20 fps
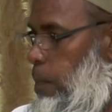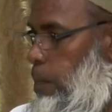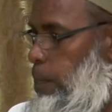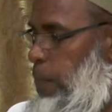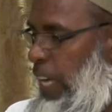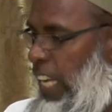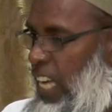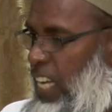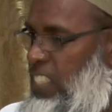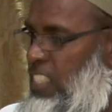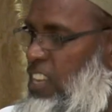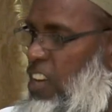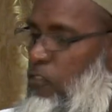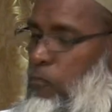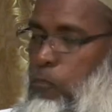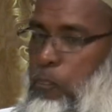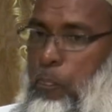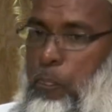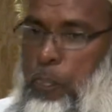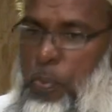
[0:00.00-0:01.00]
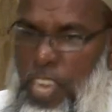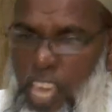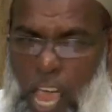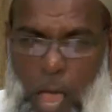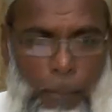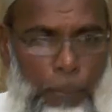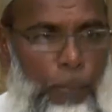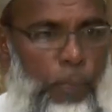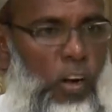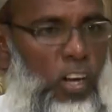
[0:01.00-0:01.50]
Because of peer
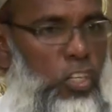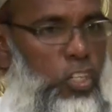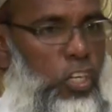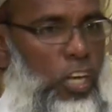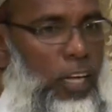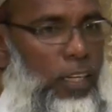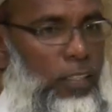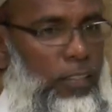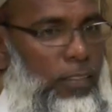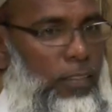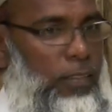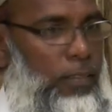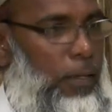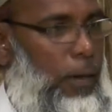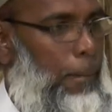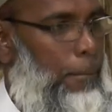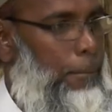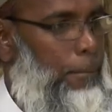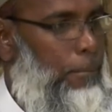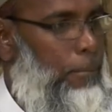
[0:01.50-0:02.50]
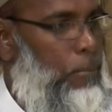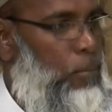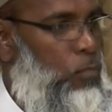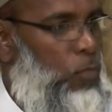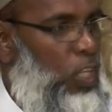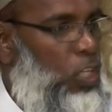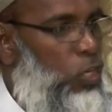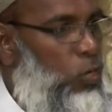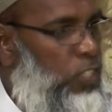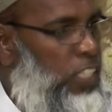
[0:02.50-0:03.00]
pressure,
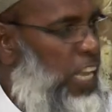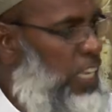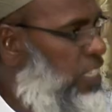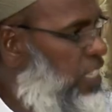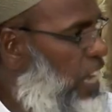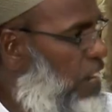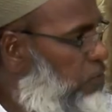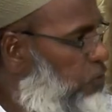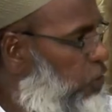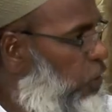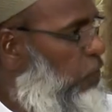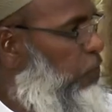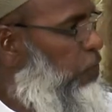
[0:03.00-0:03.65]
you just have to